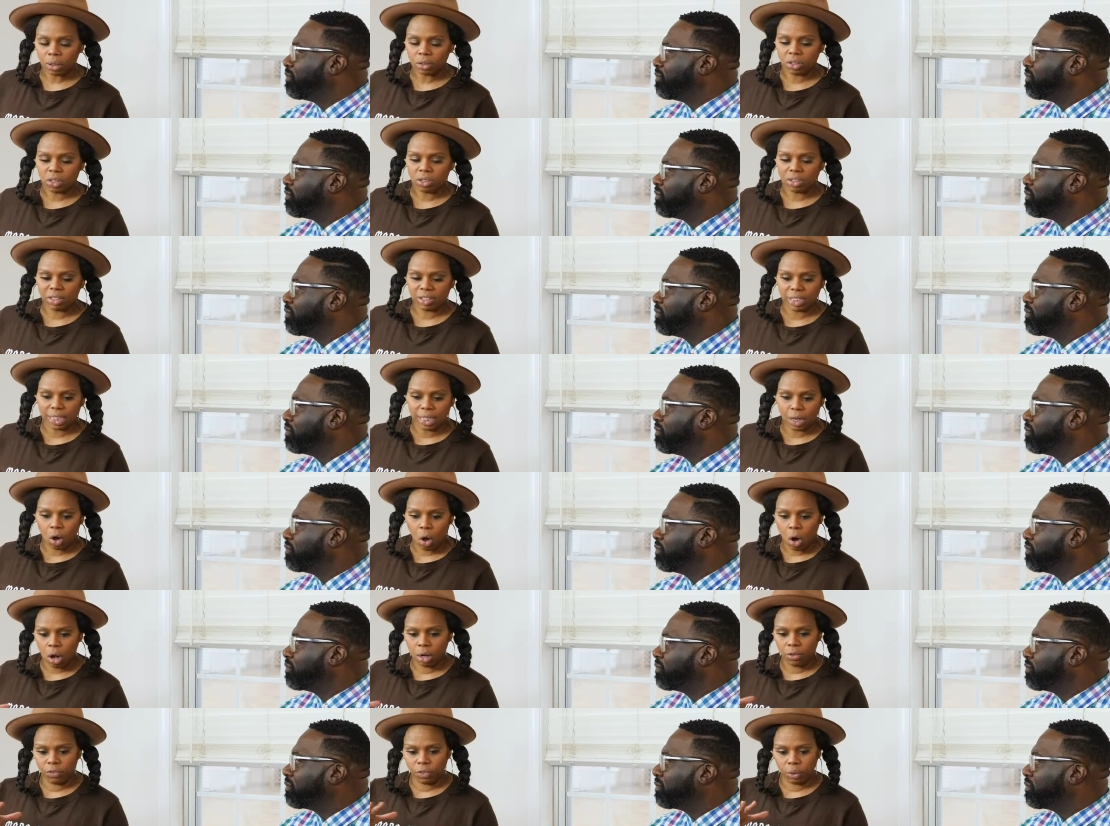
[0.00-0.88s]
Speaker 1: to see
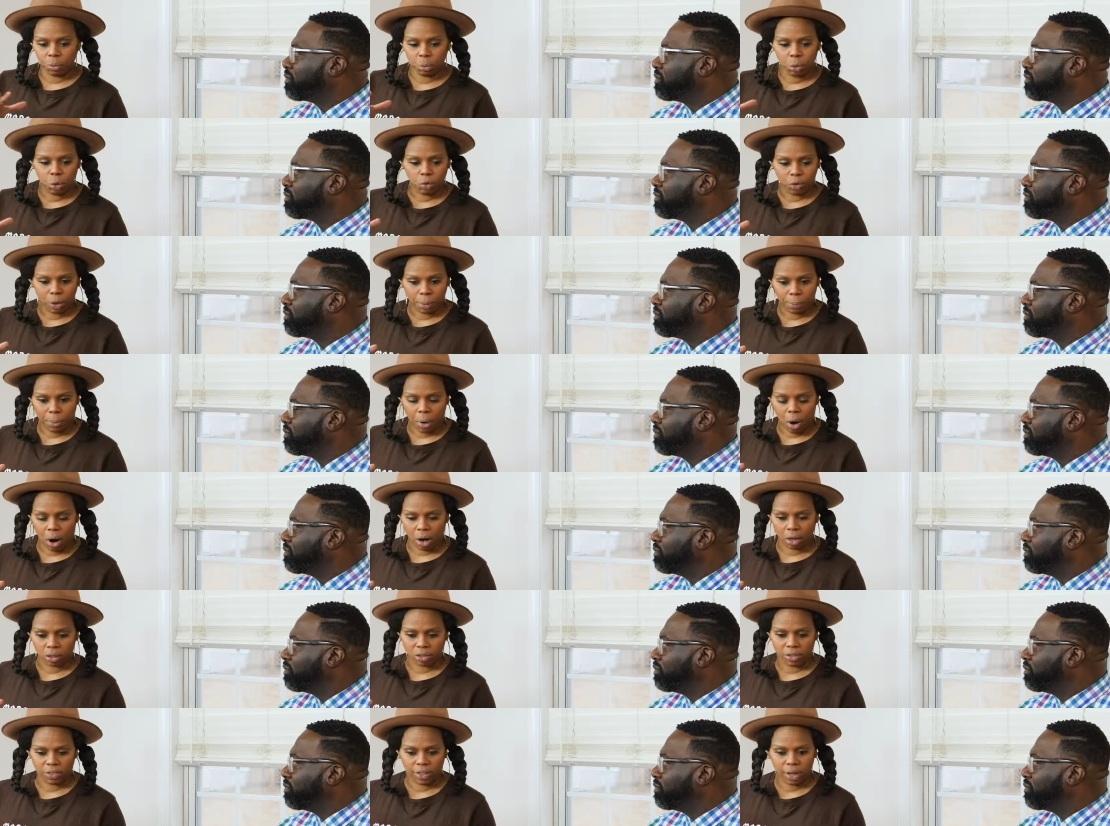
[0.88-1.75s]
all of the moving
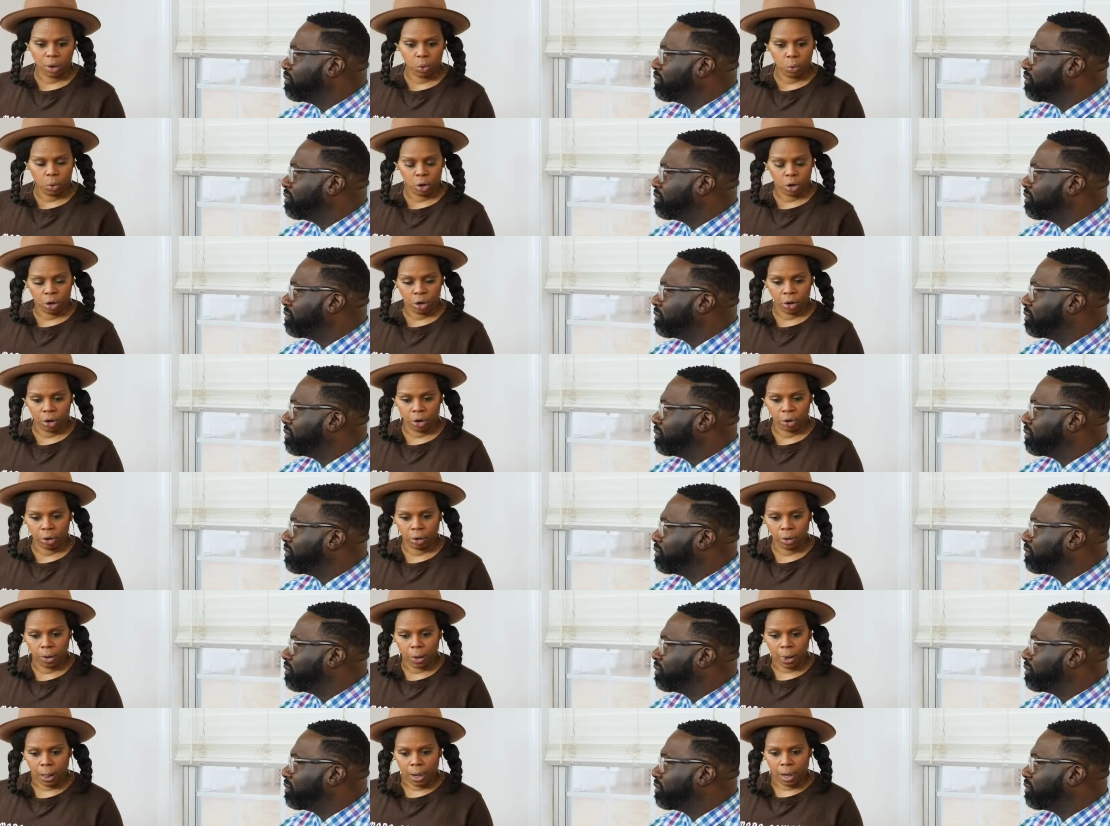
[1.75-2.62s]
parts. There were,
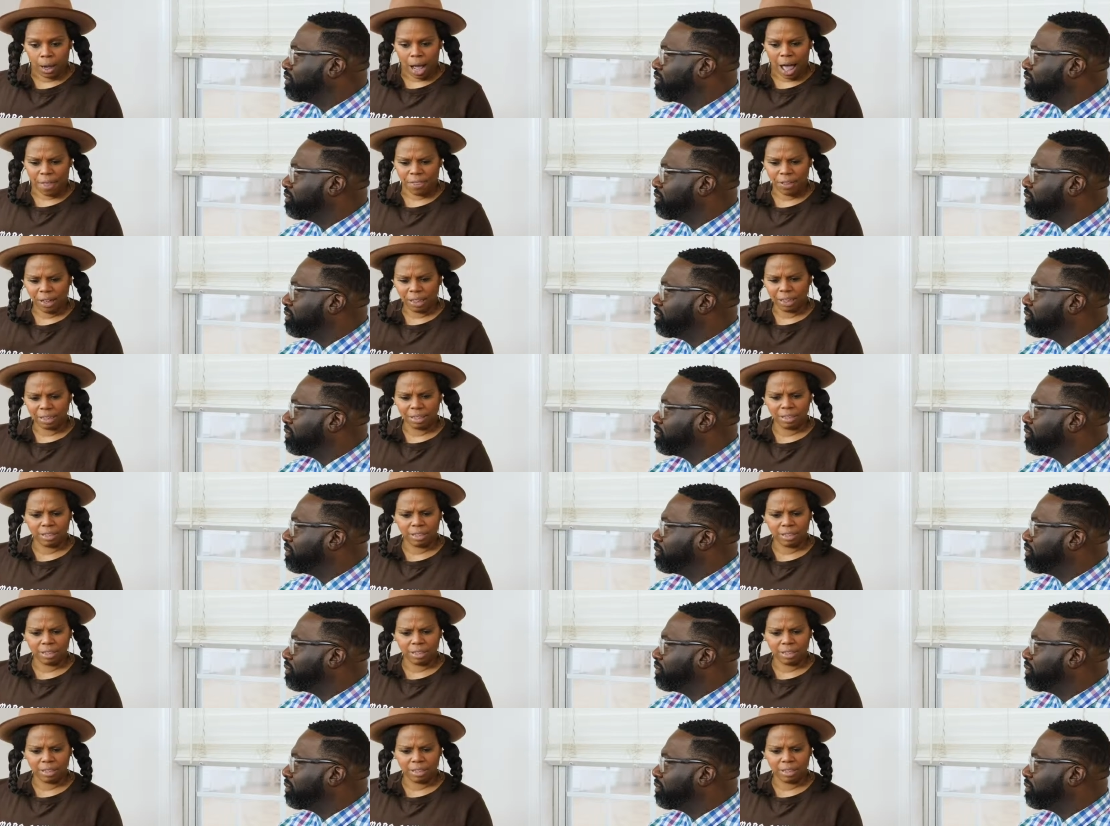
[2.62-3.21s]
I think the